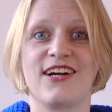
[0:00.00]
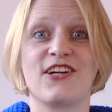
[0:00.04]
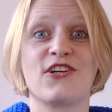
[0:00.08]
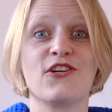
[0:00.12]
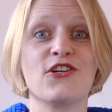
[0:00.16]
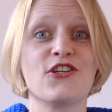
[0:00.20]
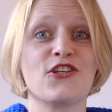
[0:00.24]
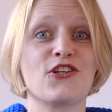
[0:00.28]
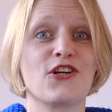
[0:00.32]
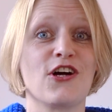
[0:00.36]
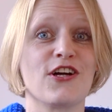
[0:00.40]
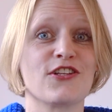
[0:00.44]
A
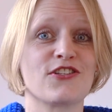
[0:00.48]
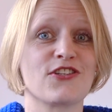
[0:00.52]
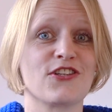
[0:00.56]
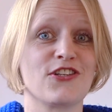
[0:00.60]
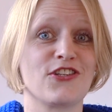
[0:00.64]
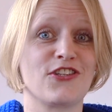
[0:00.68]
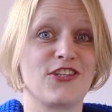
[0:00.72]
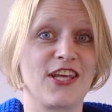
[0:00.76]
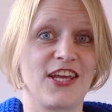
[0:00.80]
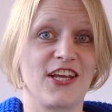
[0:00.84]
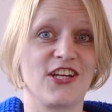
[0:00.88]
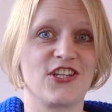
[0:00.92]
good
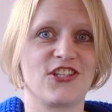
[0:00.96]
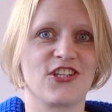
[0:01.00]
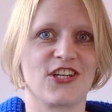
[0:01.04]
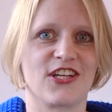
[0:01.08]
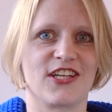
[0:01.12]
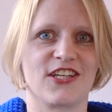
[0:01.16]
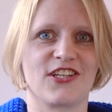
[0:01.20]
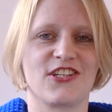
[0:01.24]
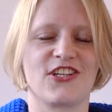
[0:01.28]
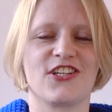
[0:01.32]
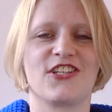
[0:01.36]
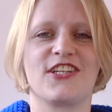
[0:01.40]

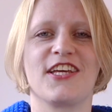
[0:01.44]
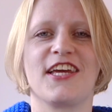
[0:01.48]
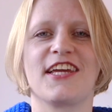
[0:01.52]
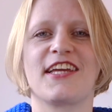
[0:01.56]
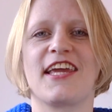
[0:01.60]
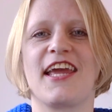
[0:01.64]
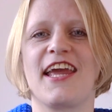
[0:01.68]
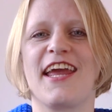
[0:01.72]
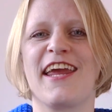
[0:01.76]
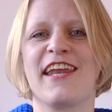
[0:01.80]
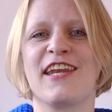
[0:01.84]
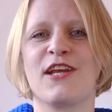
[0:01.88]
consultation could
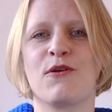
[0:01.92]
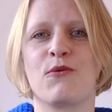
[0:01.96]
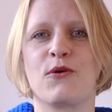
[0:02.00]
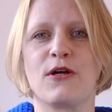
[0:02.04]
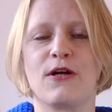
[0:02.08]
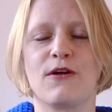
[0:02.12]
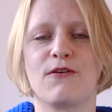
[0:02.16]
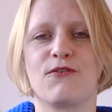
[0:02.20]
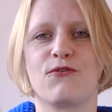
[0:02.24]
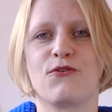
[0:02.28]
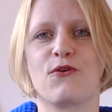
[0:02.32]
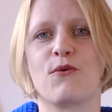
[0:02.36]
take
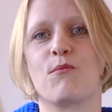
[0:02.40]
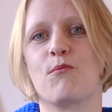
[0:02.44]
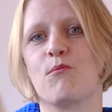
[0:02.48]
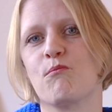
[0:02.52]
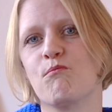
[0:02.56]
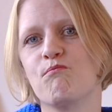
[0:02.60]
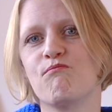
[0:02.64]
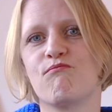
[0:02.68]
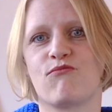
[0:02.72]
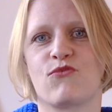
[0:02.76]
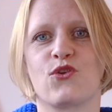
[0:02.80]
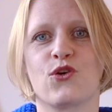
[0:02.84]
anywhere from
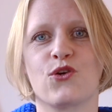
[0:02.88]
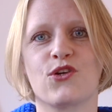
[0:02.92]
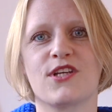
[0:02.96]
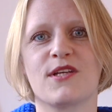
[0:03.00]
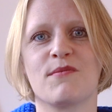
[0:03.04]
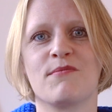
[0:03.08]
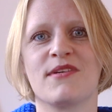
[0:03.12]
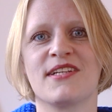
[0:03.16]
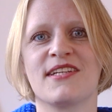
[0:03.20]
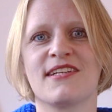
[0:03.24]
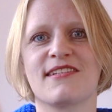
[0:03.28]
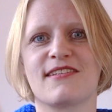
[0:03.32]
thirty
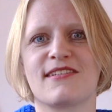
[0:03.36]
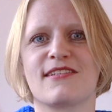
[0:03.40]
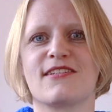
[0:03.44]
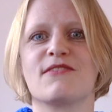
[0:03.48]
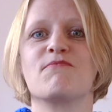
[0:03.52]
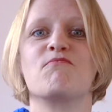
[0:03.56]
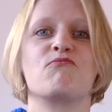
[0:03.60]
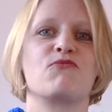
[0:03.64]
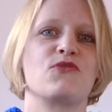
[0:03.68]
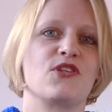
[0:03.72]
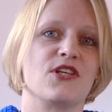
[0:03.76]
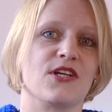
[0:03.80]

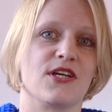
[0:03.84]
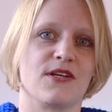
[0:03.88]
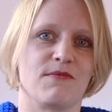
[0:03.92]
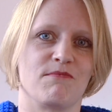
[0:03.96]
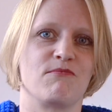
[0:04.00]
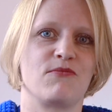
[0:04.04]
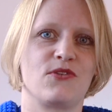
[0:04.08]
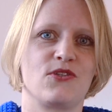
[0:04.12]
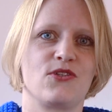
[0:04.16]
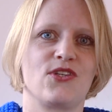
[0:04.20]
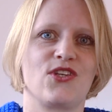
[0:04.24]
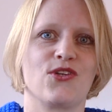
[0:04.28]
minutes to
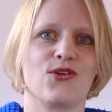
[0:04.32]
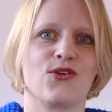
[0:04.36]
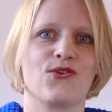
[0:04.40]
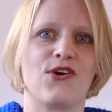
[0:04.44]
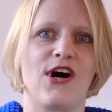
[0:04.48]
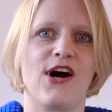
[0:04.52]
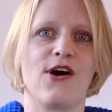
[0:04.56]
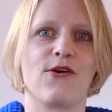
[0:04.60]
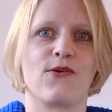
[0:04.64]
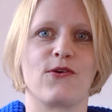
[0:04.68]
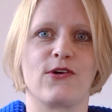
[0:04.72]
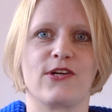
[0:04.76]
two
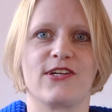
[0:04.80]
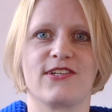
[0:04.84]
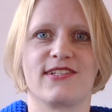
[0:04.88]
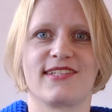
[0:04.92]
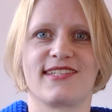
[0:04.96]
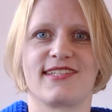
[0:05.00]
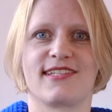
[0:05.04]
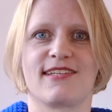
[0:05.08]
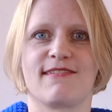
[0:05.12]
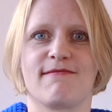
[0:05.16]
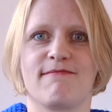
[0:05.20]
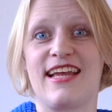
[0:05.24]

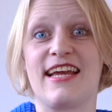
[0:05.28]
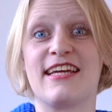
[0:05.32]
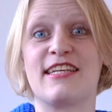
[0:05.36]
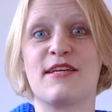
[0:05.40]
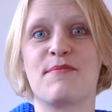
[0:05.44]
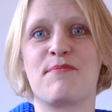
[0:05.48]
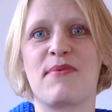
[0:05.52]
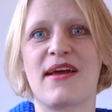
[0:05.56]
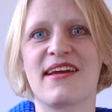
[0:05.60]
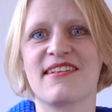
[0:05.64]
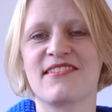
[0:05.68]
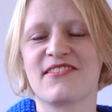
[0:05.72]
hours. It
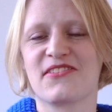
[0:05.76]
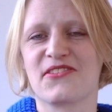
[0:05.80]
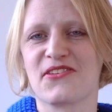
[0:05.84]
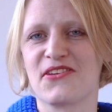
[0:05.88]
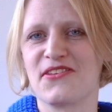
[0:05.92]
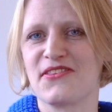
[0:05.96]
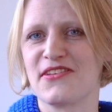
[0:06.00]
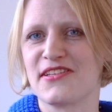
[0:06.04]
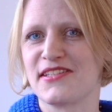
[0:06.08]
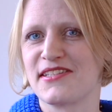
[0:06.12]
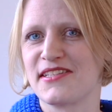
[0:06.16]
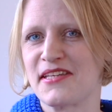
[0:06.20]
depends
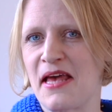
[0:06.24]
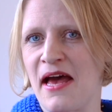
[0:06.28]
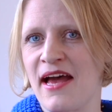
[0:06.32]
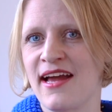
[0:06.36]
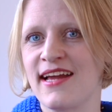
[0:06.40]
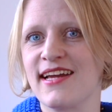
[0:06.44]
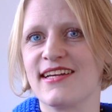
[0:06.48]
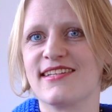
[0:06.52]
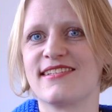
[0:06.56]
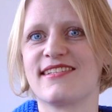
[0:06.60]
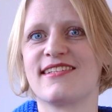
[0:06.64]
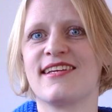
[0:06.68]
on the
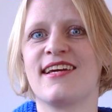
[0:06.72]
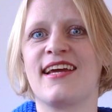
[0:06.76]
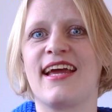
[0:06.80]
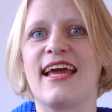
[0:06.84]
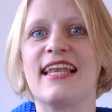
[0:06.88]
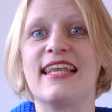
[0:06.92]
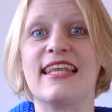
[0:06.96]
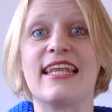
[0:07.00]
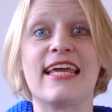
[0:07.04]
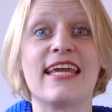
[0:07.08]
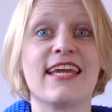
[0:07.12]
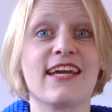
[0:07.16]
size
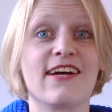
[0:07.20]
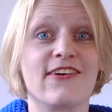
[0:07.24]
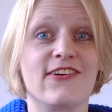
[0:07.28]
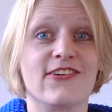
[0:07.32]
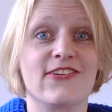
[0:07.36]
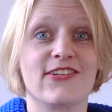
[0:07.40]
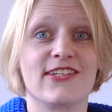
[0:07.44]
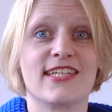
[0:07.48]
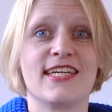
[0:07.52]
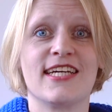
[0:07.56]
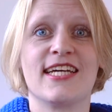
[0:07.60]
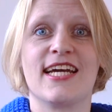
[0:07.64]
and
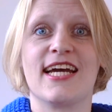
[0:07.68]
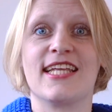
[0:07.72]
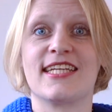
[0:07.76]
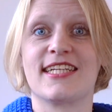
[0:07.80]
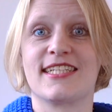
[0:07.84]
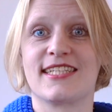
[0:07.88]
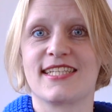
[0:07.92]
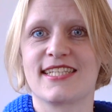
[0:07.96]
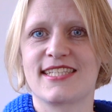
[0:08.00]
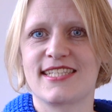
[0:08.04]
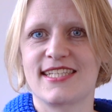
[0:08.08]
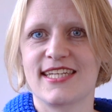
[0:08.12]
layout, an
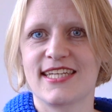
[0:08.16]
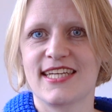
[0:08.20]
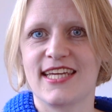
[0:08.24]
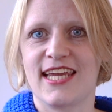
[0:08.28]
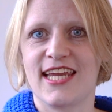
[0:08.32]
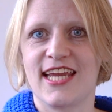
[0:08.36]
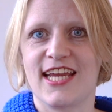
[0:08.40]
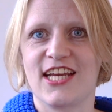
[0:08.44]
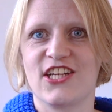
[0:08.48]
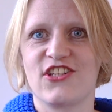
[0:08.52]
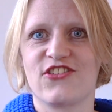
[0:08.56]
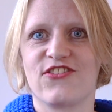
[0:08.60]
existing
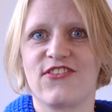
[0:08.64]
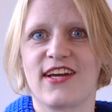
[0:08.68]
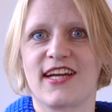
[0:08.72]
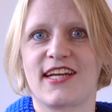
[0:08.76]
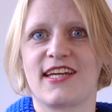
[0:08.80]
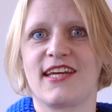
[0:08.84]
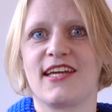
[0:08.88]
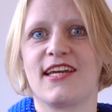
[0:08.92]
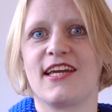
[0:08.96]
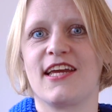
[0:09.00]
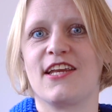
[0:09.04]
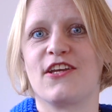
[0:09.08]
H V
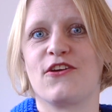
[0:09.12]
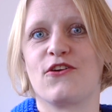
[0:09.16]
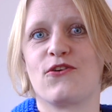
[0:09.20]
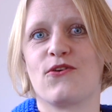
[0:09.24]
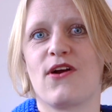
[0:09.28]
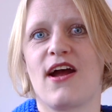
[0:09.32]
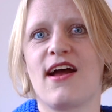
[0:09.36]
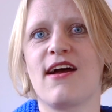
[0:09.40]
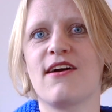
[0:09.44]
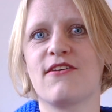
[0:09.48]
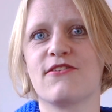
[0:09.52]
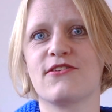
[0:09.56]
A C in your
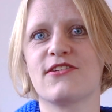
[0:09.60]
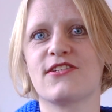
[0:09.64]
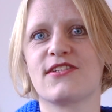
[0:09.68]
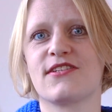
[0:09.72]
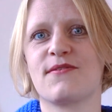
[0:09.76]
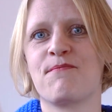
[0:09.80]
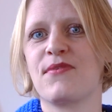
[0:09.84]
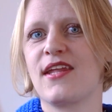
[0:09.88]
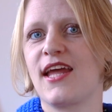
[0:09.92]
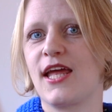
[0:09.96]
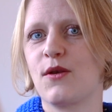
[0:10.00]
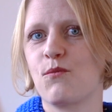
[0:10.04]

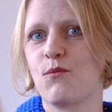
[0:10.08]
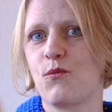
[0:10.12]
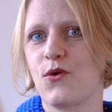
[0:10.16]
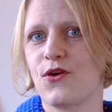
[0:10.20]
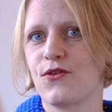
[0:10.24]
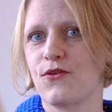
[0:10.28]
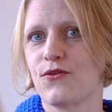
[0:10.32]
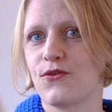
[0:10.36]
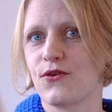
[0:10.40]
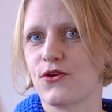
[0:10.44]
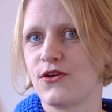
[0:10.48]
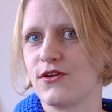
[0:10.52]
house, and
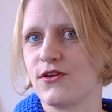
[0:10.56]
whether the